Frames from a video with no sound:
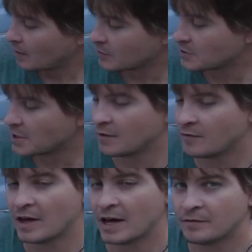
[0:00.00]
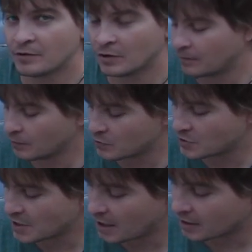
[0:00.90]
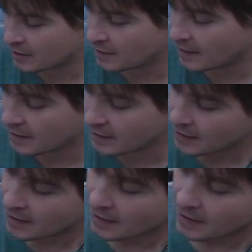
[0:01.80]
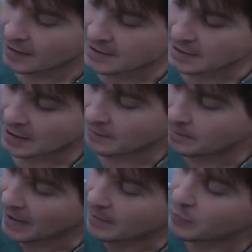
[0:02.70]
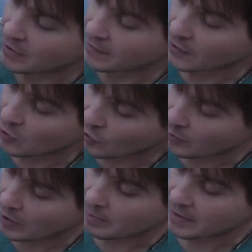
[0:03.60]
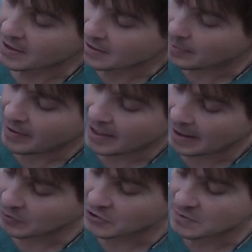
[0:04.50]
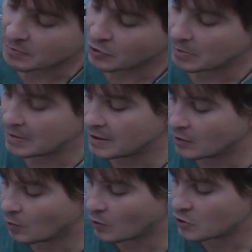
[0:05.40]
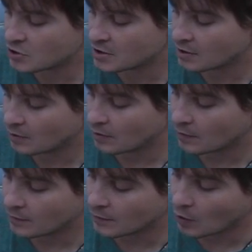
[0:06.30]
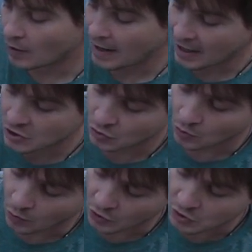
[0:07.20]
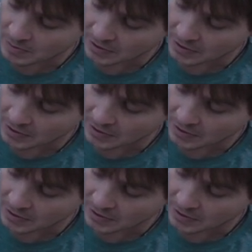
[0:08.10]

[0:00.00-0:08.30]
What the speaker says: We'll save that for a fruit salad, and then instead of like putting the cornbread mix in a pan, we'll just put them in the actual orange